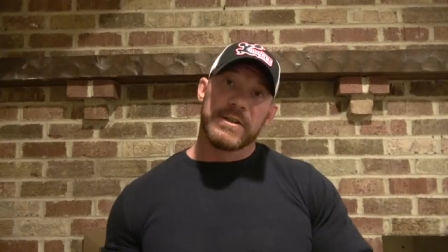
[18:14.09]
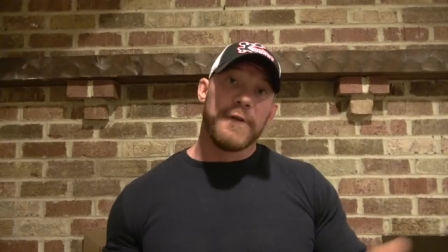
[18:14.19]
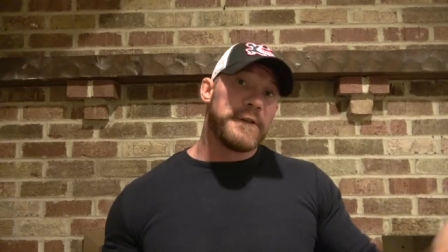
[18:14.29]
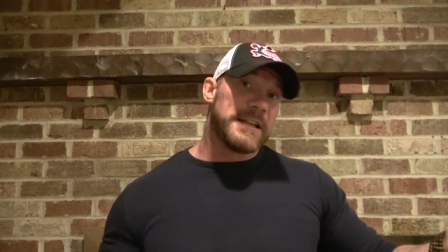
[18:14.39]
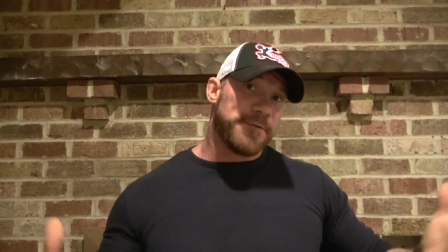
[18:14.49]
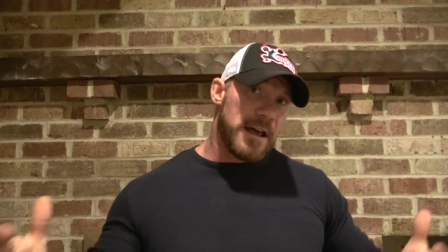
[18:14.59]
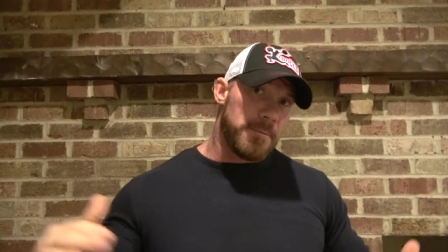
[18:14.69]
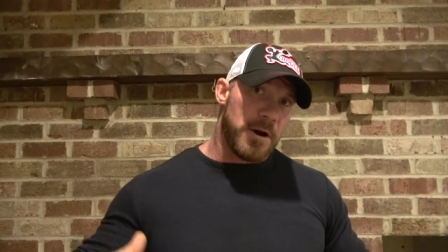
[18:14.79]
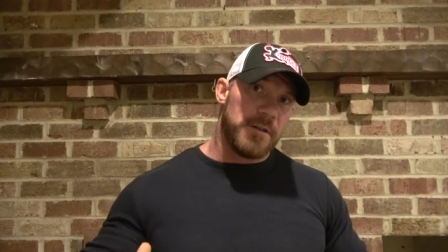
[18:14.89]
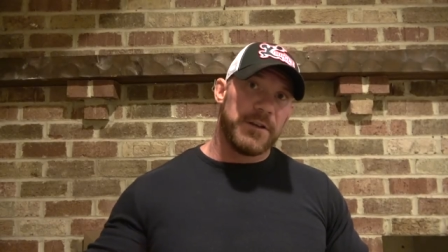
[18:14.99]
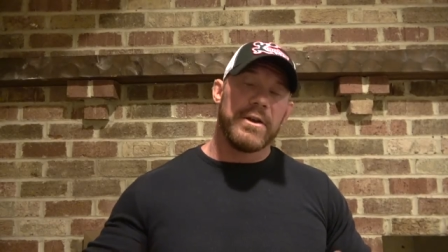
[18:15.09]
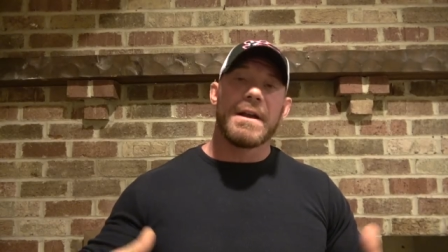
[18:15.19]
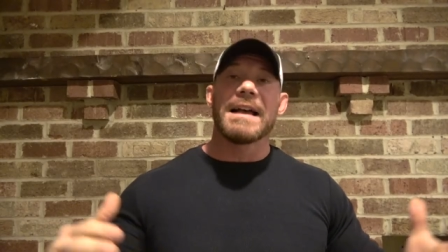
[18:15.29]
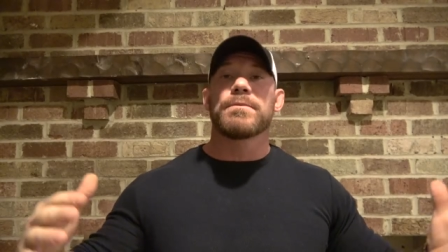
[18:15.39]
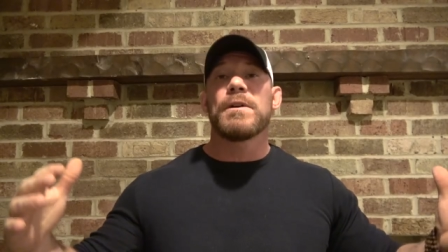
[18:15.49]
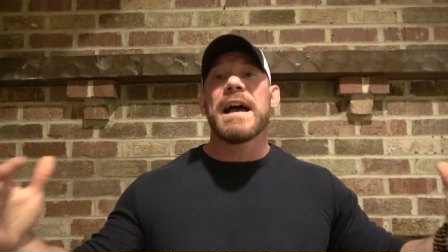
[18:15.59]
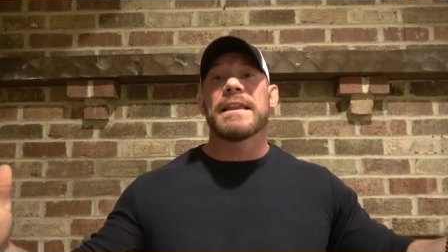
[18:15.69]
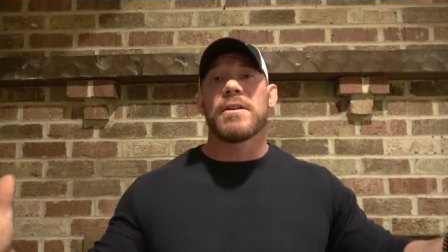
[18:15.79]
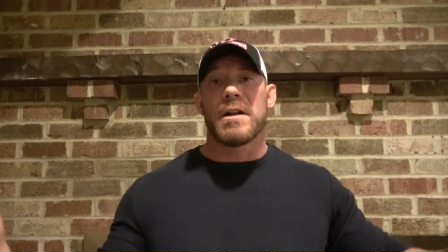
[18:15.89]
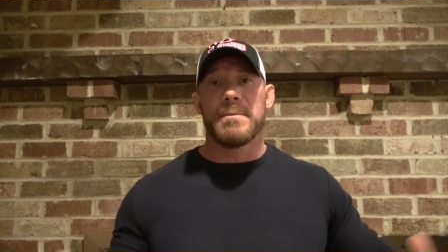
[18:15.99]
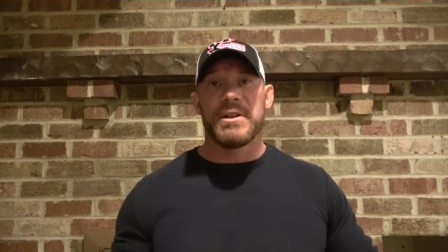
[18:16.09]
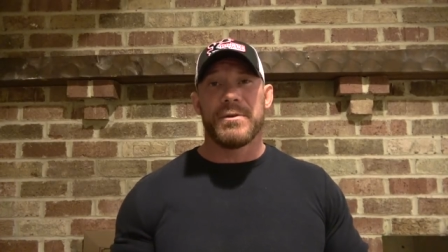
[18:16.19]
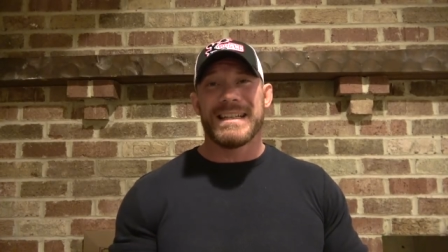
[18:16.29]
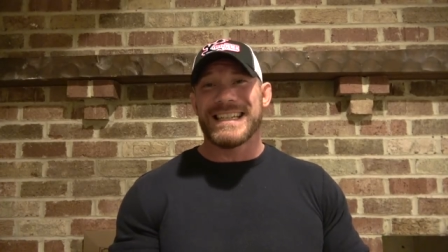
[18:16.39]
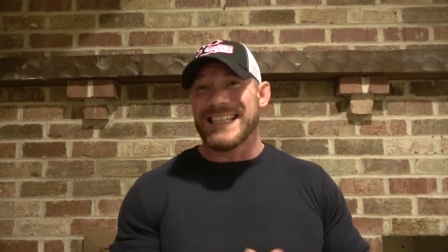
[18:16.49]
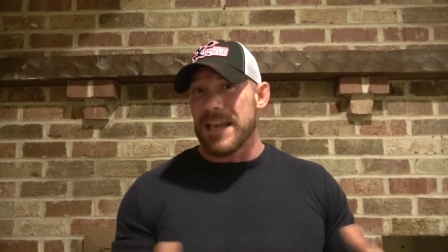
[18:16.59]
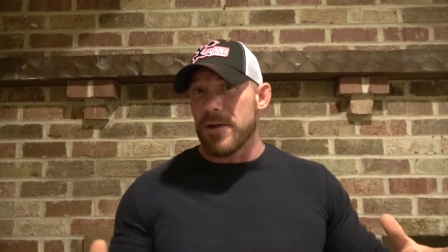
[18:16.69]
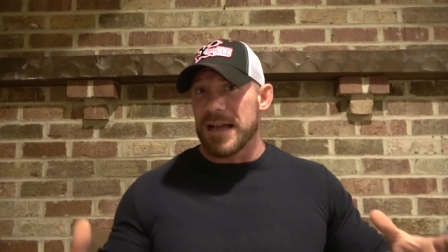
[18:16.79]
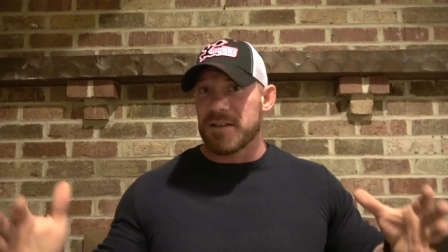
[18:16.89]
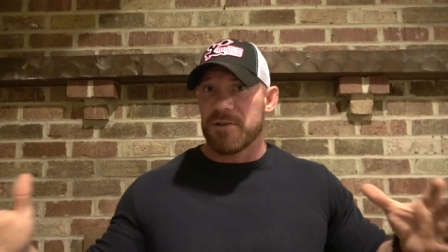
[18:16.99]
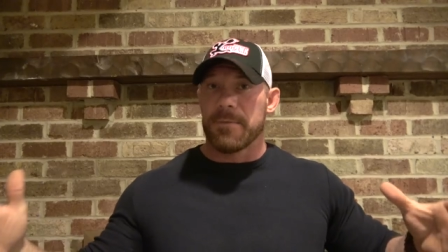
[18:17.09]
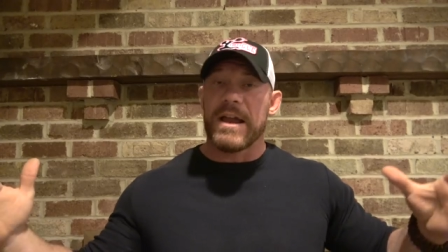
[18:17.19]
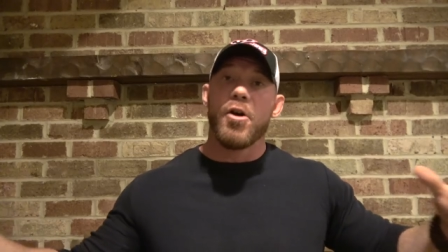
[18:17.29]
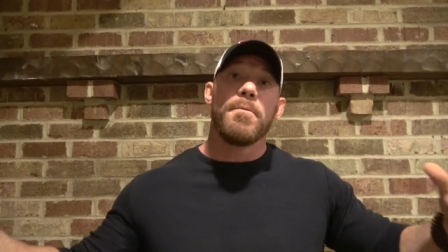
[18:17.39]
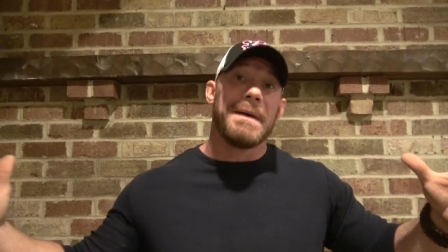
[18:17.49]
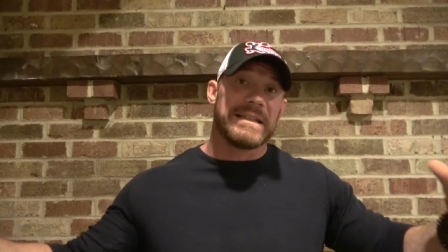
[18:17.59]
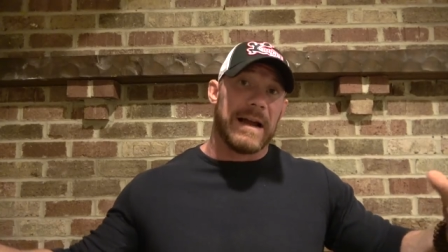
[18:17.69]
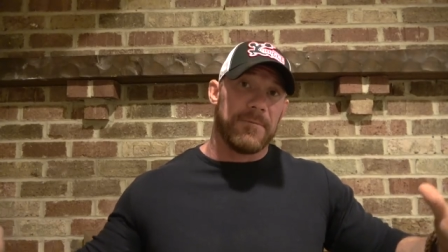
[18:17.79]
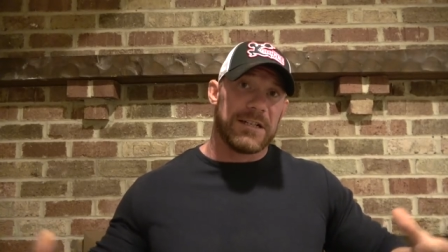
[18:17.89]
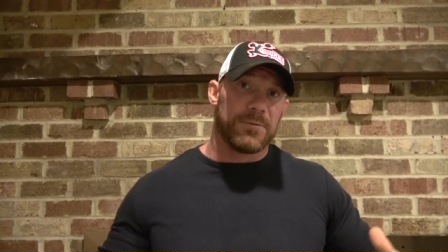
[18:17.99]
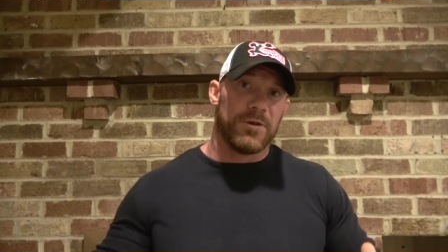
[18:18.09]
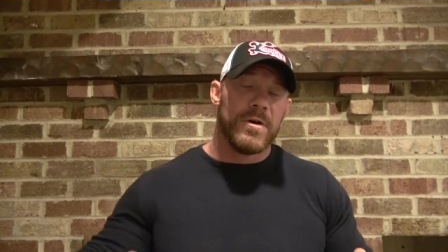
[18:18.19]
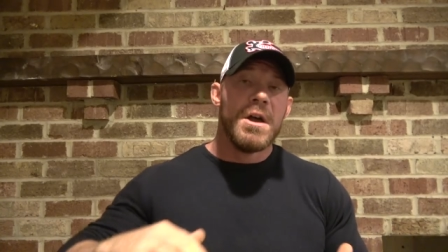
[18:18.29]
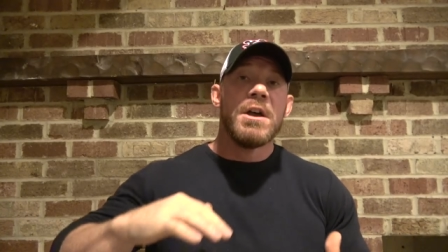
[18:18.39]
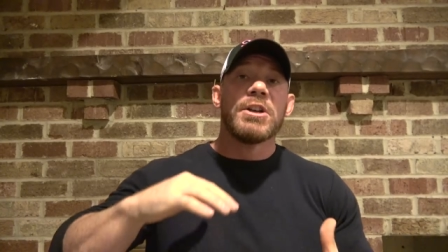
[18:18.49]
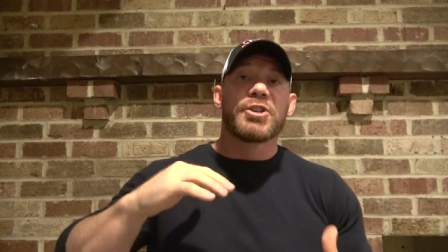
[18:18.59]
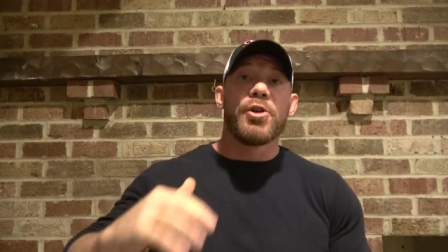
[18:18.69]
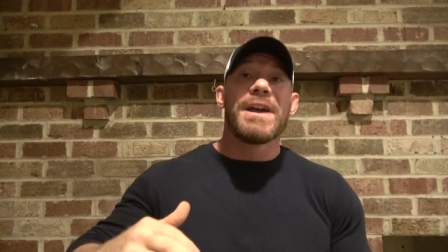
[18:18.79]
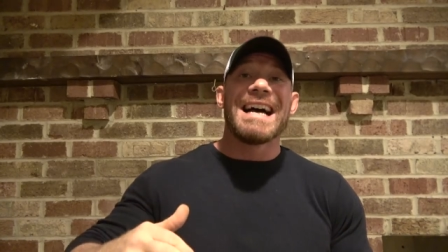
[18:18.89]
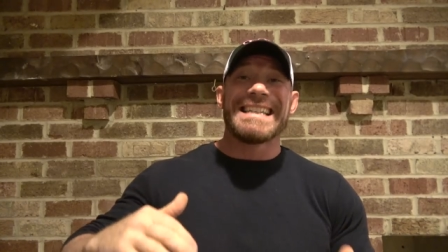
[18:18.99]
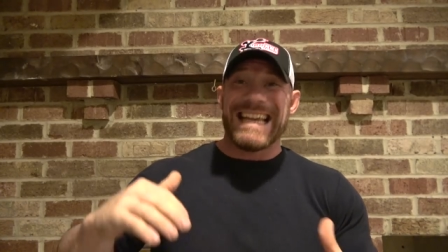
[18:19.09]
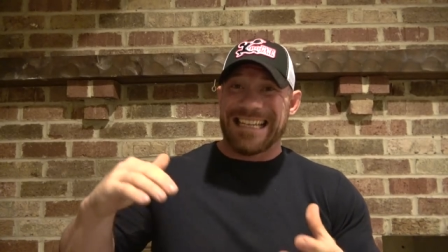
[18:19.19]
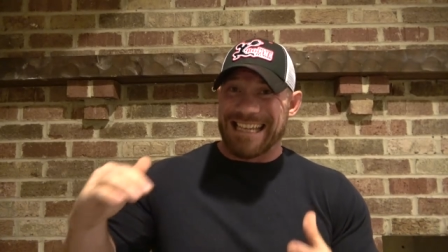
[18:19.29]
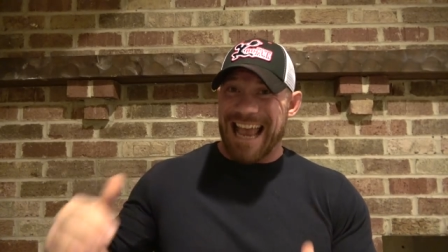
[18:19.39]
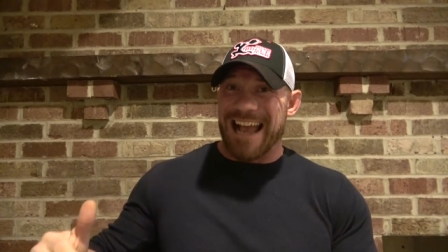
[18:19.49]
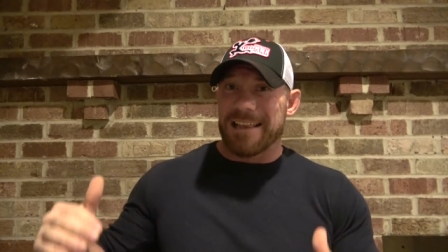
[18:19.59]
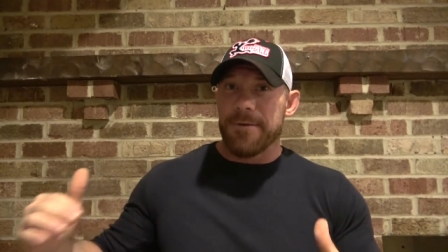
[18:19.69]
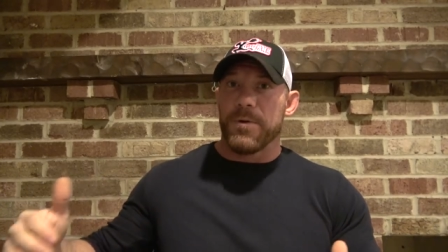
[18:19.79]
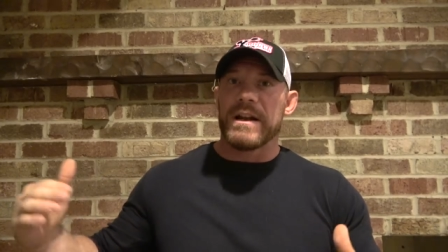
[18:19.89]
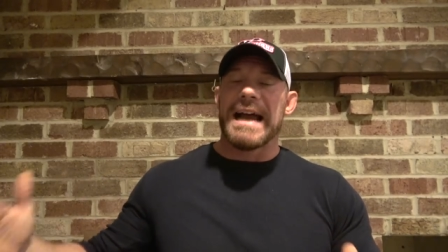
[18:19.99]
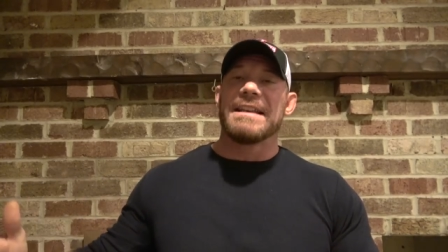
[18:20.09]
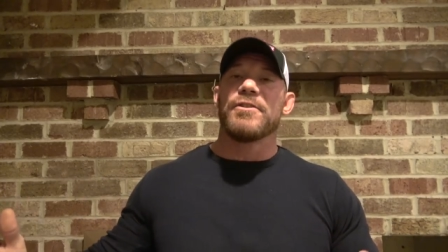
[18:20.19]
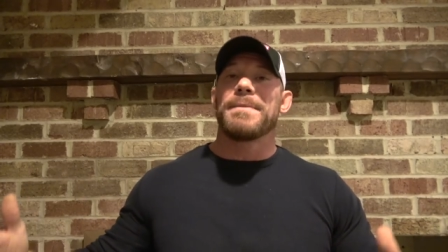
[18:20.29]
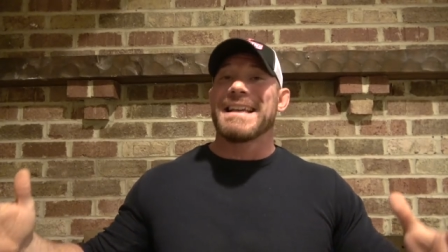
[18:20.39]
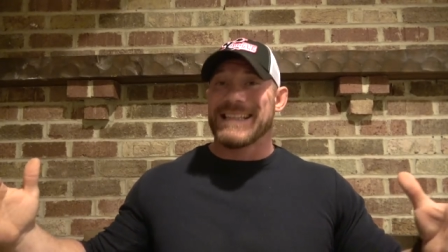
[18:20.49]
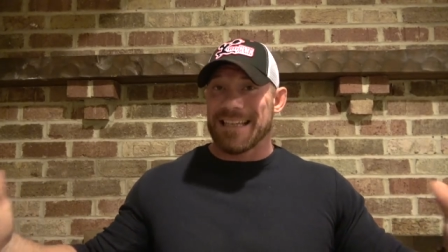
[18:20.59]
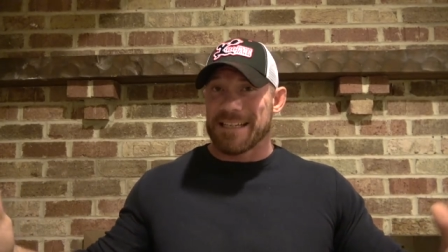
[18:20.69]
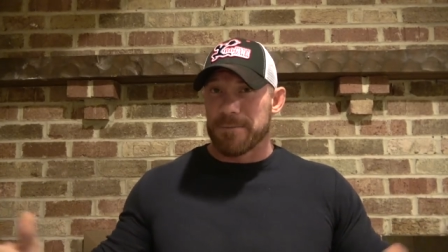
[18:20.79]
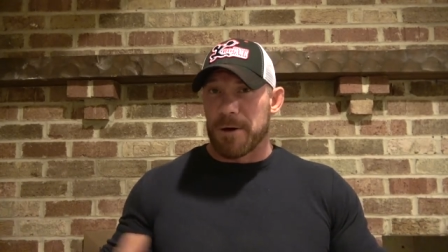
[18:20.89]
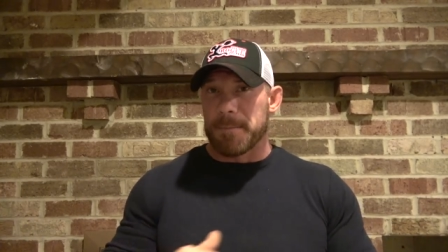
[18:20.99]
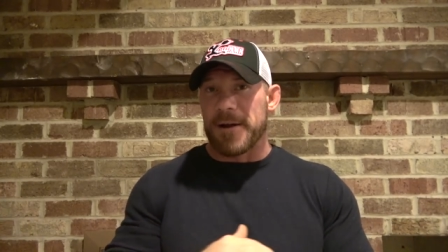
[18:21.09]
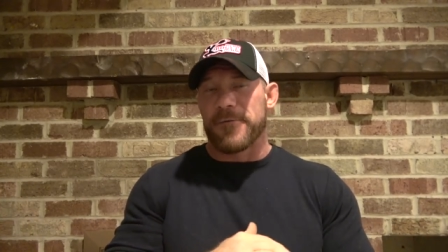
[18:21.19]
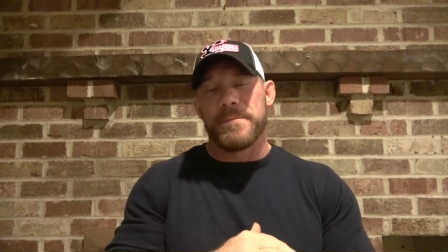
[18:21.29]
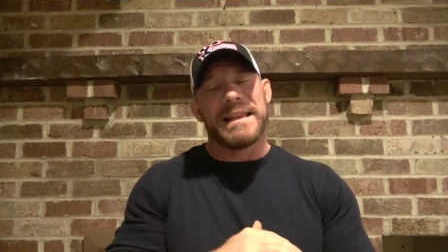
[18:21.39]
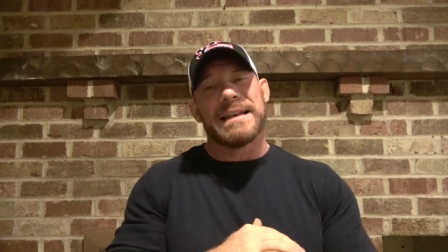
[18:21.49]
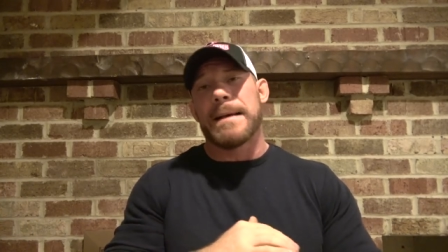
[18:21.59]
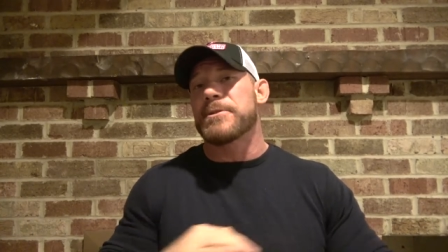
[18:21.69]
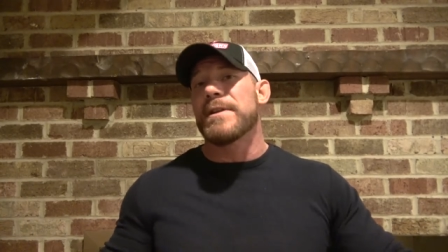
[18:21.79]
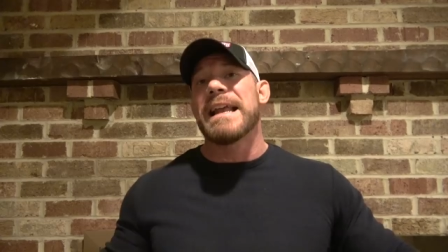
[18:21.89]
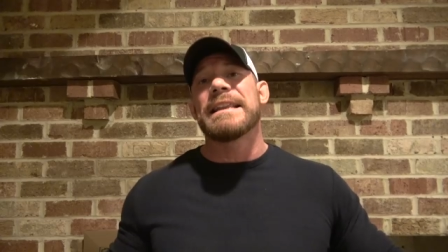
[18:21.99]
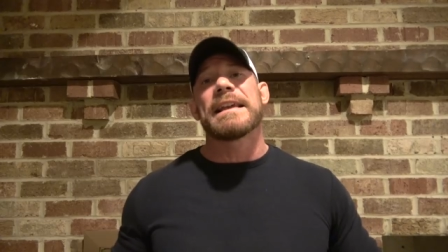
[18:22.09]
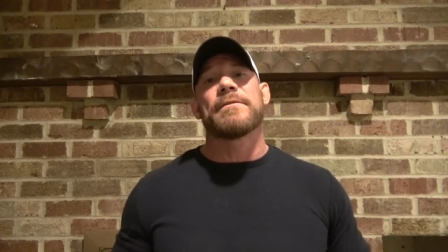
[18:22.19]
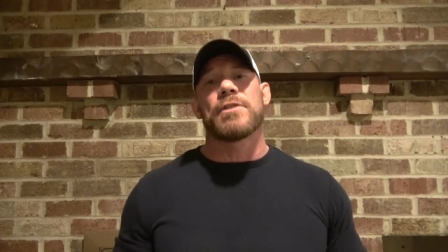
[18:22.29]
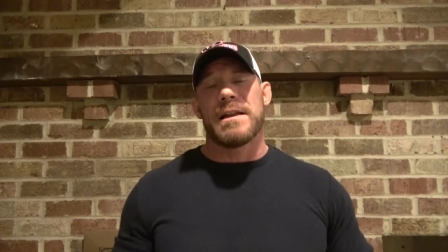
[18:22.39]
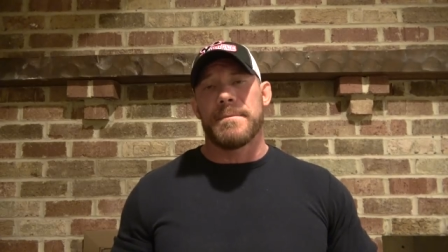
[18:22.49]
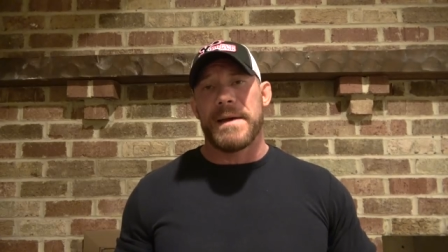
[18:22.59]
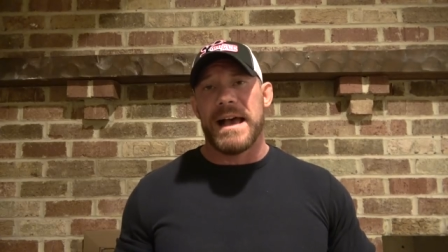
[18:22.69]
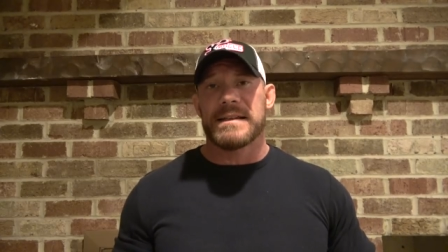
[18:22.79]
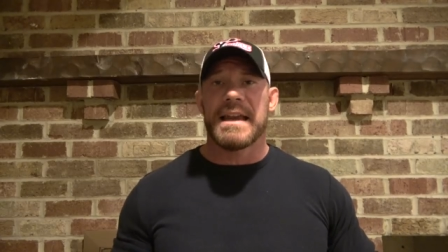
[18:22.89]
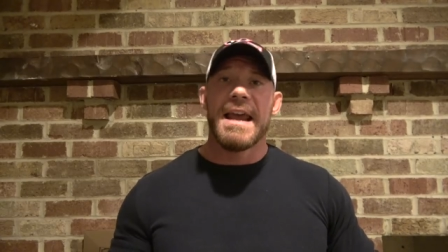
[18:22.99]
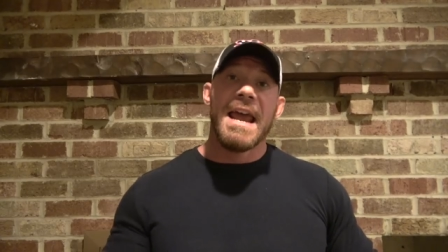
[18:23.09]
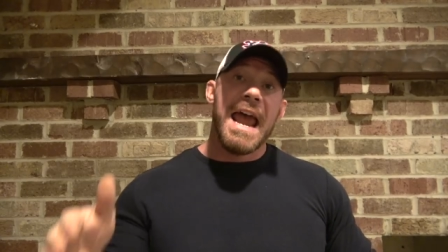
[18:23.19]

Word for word: So for this final part of the video, guys, what I thought I would do is just take you guys through my own bedtime ritual, show you guys exactly what I do because this has worked better for me than absolutely anything I've tried in the past.